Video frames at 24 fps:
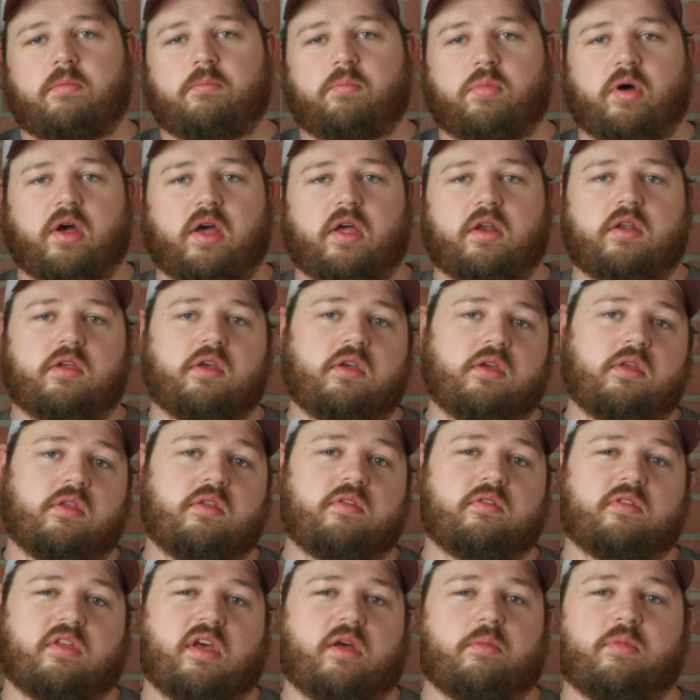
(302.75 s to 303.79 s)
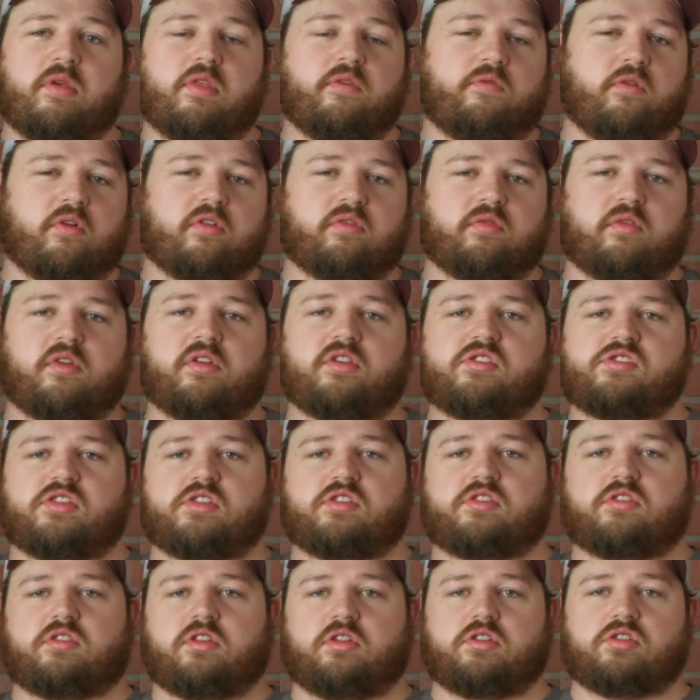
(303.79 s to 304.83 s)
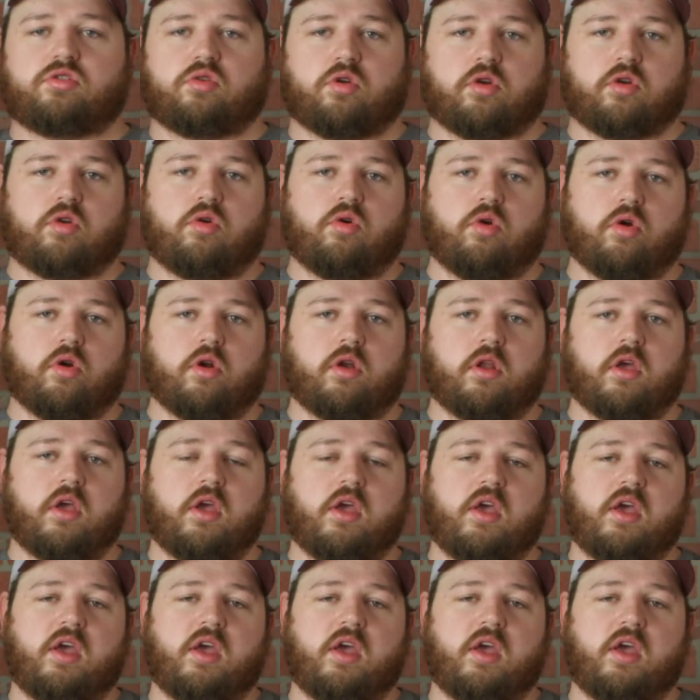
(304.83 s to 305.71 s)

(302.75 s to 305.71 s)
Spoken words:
But so that'd be the first one, is just a short cord.